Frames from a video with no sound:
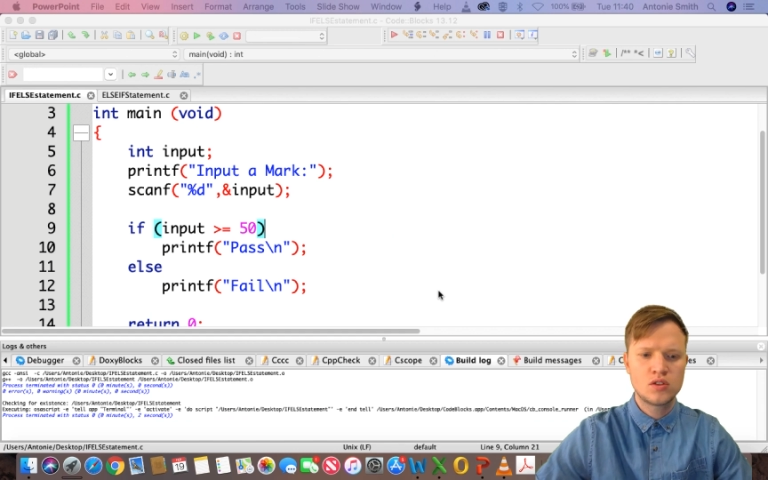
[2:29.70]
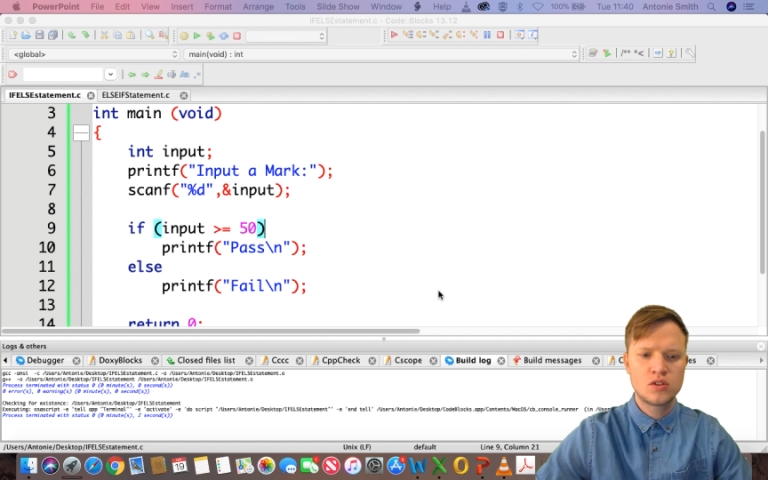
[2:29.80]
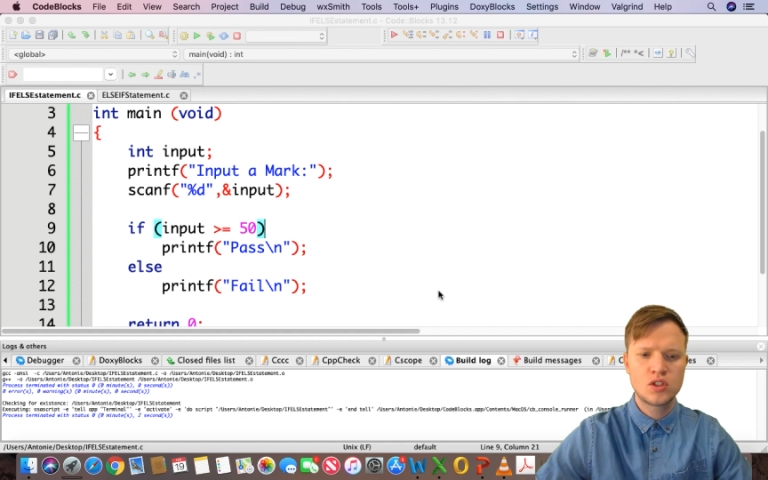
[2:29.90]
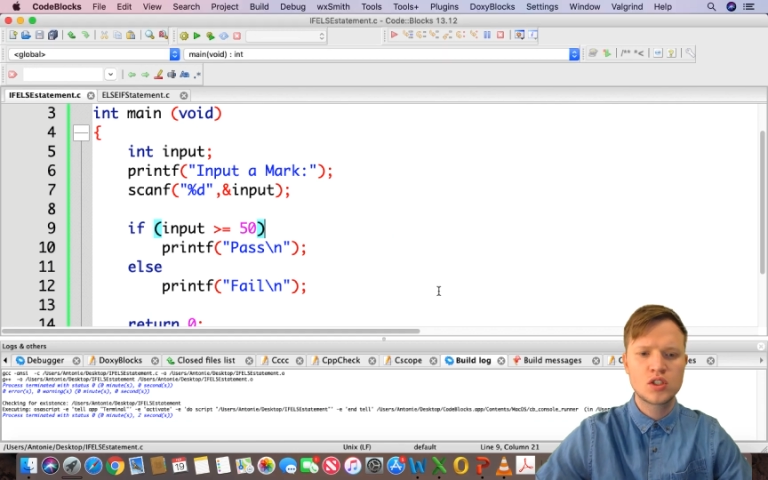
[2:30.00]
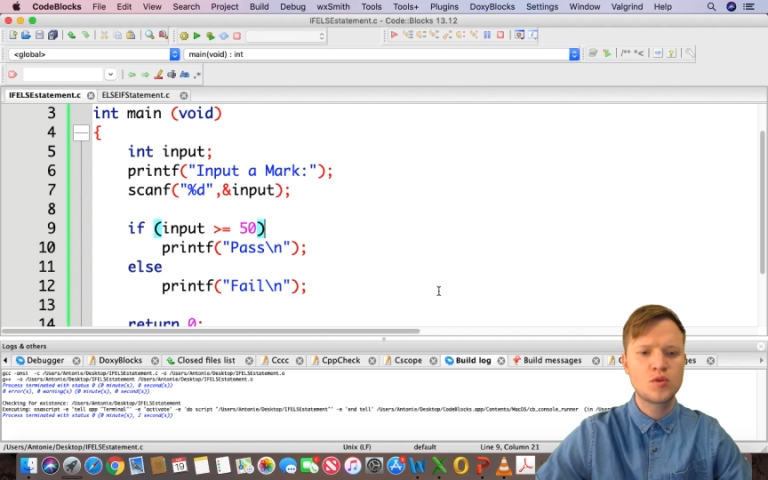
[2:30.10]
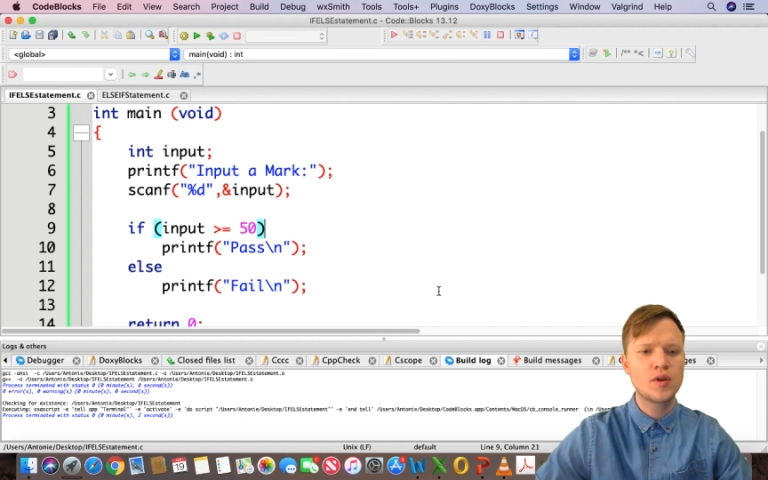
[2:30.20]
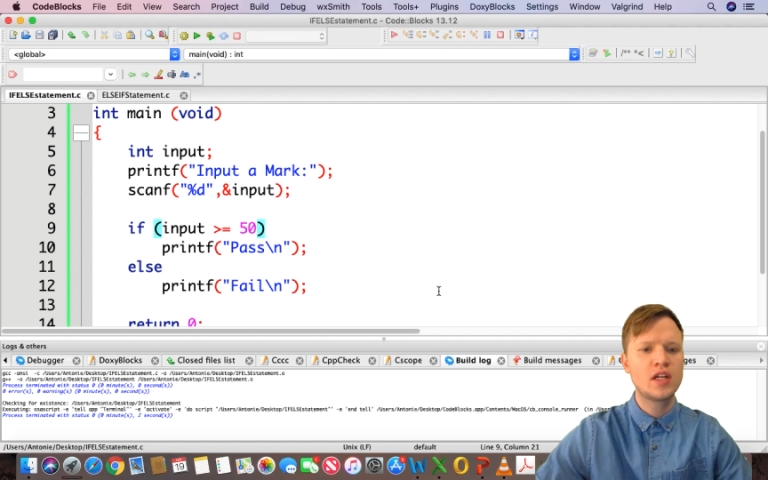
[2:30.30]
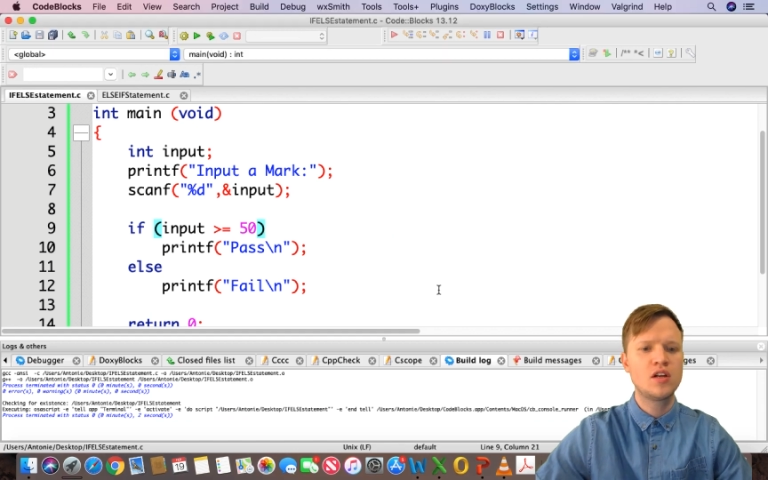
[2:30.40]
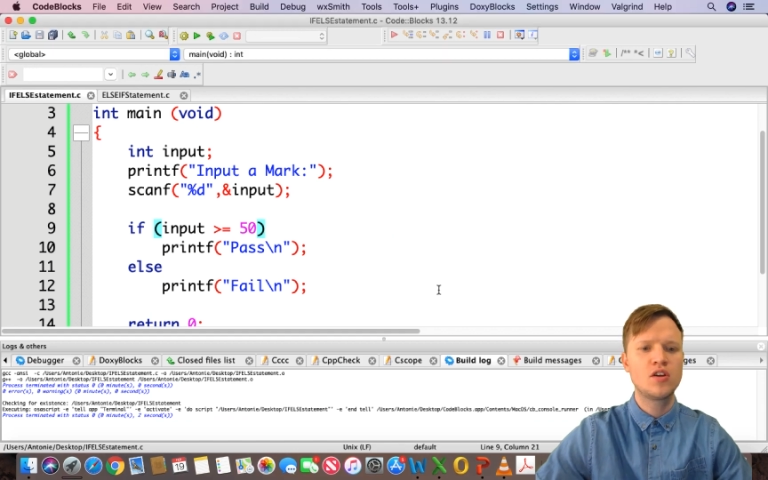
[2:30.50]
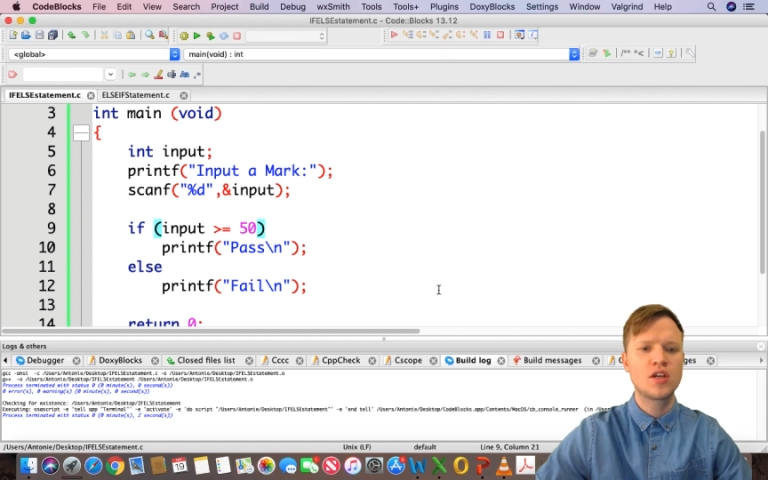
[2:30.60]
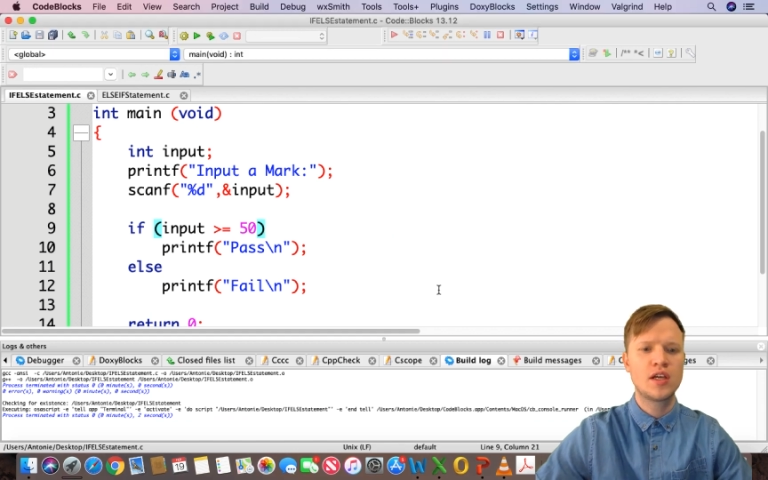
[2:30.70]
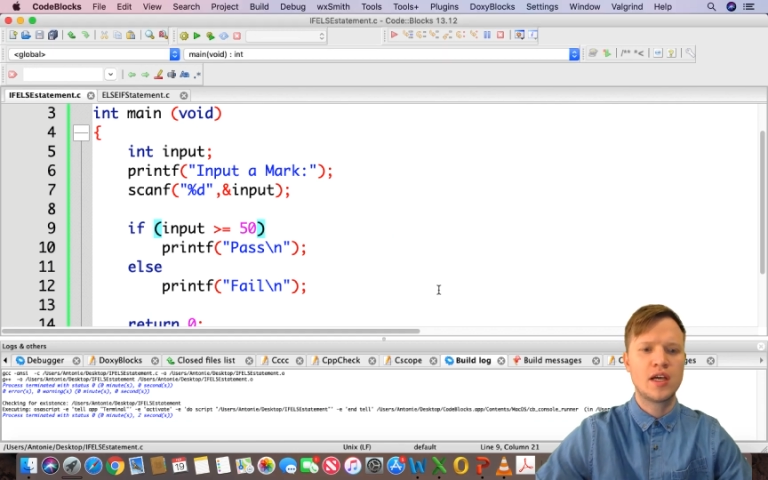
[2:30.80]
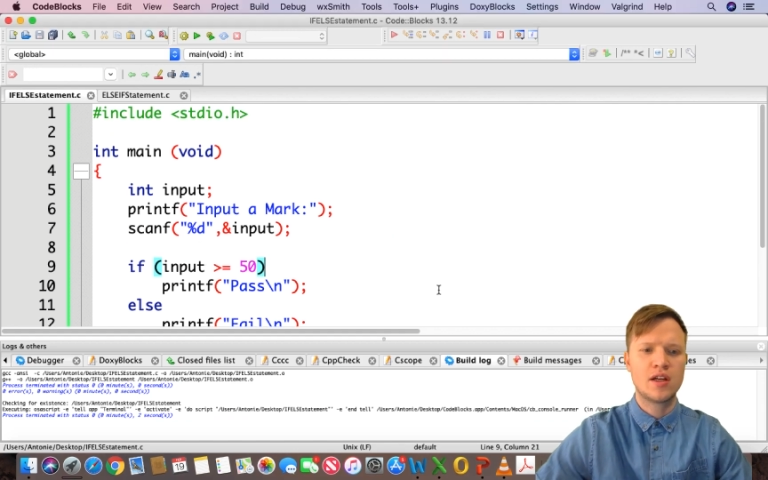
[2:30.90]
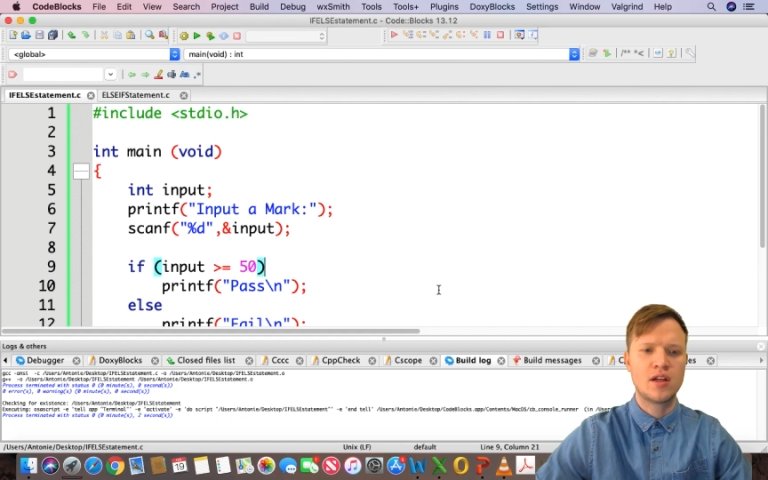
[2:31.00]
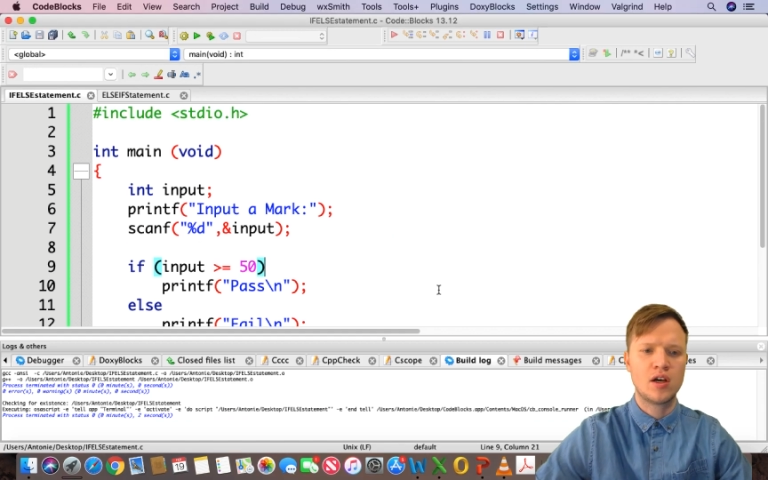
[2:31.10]
Just quickly looking
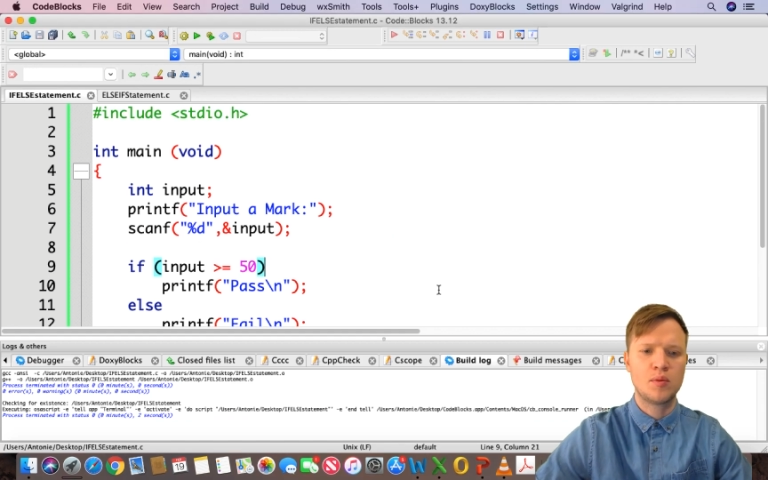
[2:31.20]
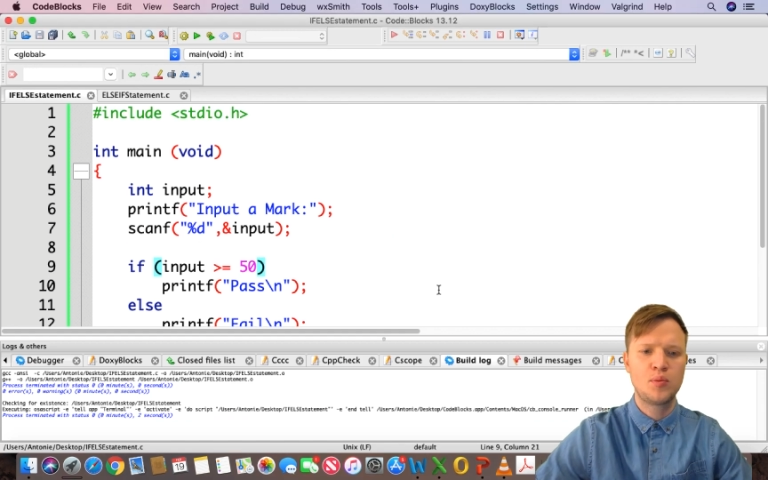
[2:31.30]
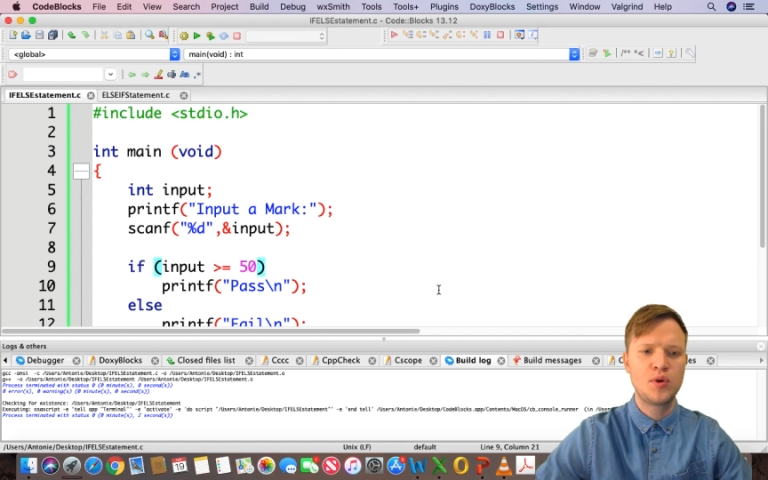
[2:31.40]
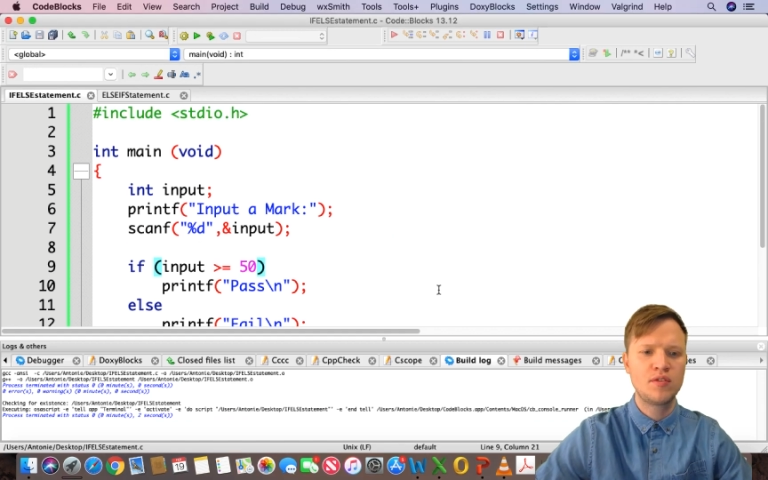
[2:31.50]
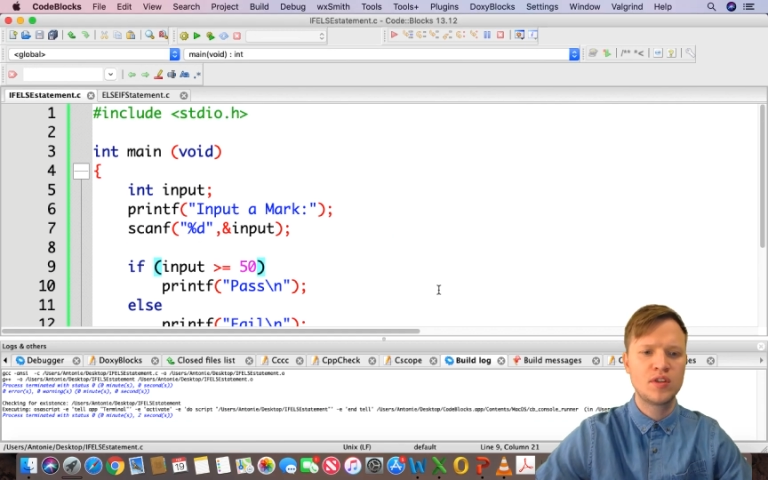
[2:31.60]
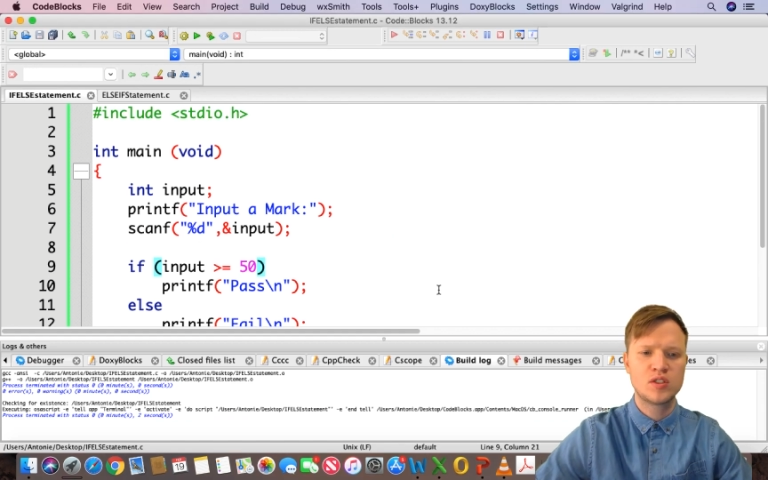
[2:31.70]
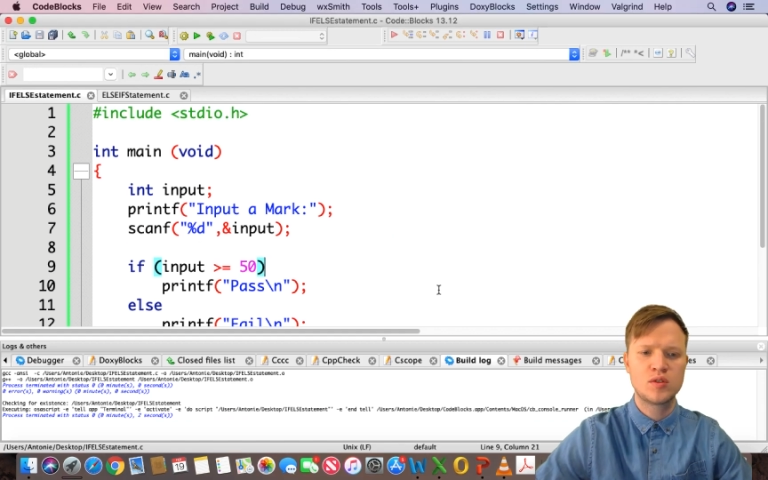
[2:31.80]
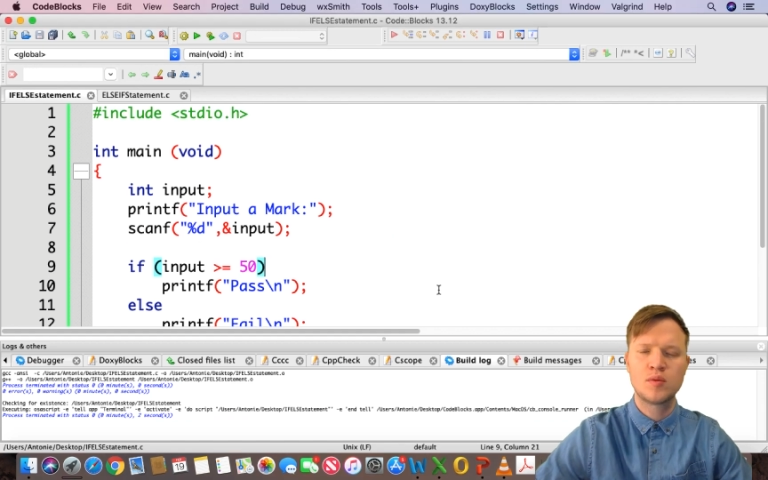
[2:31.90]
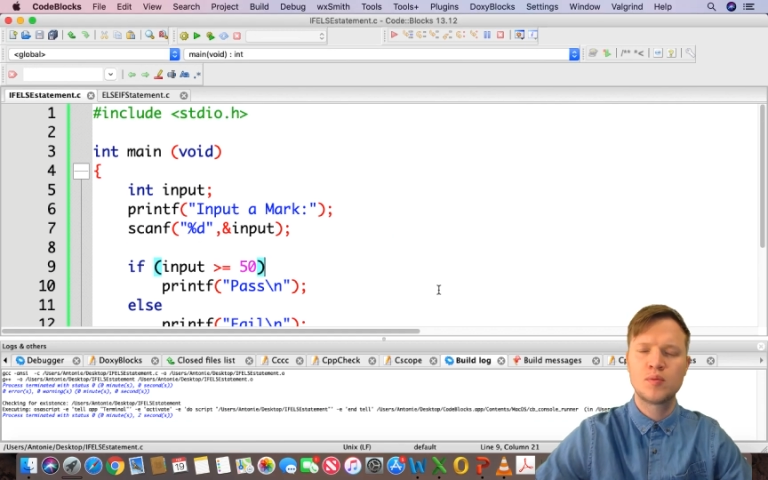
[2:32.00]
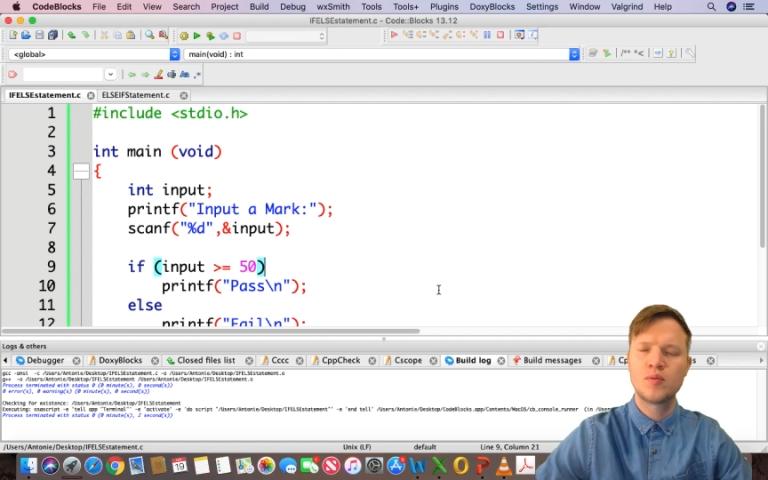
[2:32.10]
at our previous